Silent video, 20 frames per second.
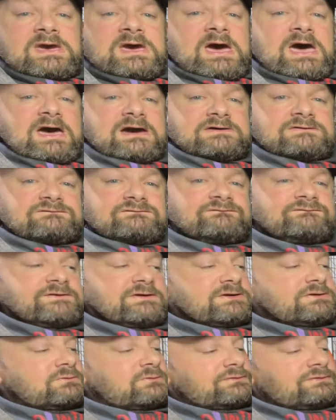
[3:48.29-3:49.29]
I can
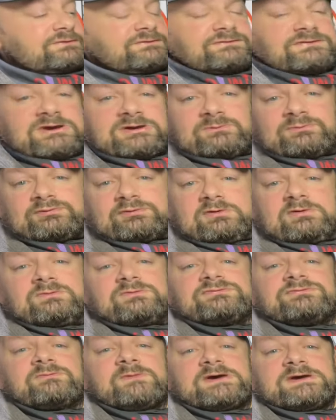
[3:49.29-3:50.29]
fill it with the same
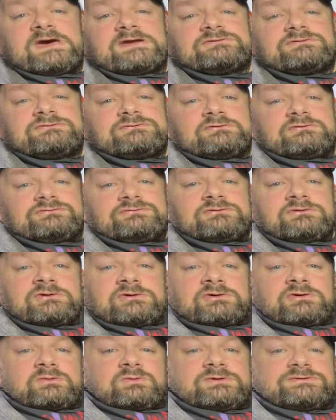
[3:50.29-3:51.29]
probe as my hand shot,
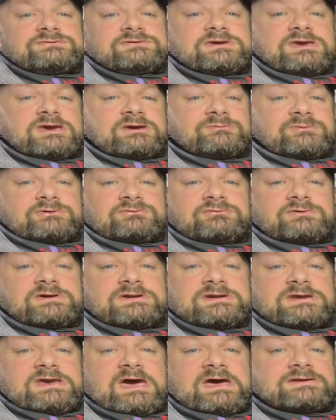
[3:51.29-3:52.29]
which came in
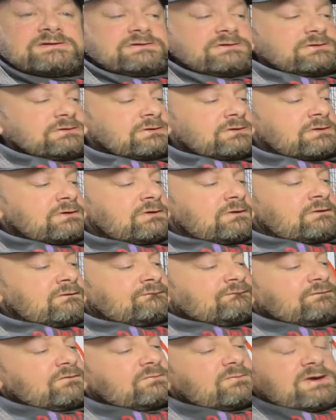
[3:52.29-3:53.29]
really handy
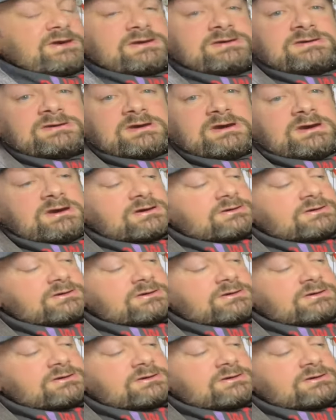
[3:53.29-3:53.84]
for me.